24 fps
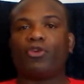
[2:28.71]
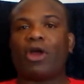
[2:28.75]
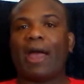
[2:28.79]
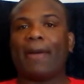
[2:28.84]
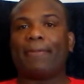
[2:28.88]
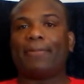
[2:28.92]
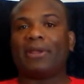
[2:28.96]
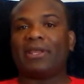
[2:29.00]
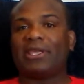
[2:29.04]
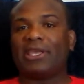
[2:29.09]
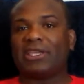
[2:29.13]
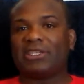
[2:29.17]

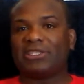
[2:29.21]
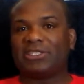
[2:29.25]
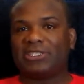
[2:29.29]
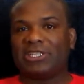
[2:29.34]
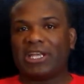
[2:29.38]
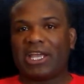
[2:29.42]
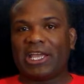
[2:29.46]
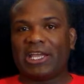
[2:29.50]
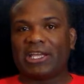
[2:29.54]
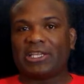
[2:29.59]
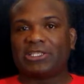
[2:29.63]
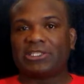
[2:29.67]
grappling
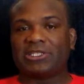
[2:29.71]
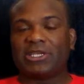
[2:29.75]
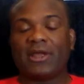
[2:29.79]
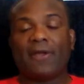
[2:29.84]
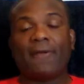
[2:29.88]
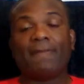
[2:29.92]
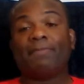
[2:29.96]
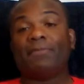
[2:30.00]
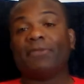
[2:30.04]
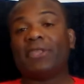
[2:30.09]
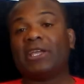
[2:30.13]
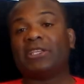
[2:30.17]
exchange,
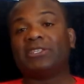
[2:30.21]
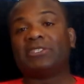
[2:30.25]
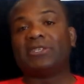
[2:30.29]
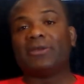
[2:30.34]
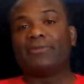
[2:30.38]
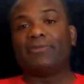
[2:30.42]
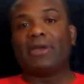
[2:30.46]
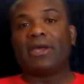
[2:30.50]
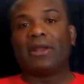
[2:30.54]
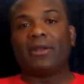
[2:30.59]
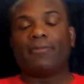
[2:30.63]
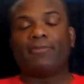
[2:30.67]
then
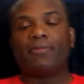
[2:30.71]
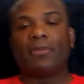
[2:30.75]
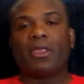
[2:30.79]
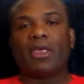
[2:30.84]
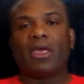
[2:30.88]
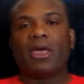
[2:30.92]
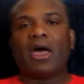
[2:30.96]
submit him.